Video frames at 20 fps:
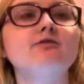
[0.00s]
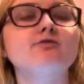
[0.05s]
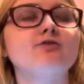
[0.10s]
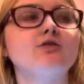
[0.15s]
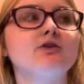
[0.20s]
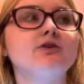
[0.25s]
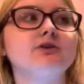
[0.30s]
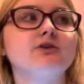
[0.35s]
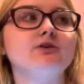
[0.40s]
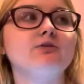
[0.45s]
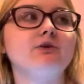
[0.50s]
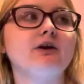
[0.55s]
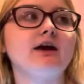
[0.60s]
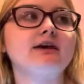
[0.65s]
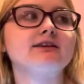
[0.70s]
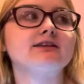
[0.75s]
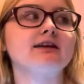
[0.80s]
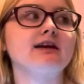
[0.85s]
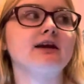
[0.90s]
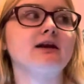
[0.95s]
referring to when I
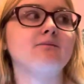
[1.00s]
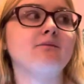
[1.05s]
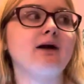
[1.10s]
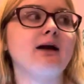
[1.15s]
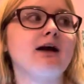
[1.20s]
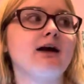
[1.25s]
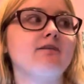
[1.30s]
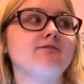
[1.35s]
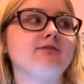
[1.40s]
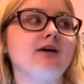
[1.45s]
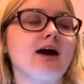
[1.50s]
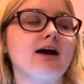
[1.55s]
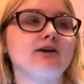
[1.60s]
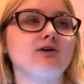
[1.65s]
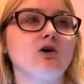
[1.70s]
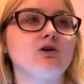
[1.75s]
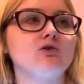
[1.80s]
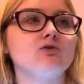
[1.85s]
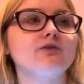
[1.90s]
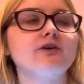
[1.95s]
said I might have had
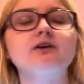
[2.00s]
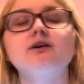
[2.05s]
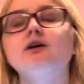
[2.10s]
COVID.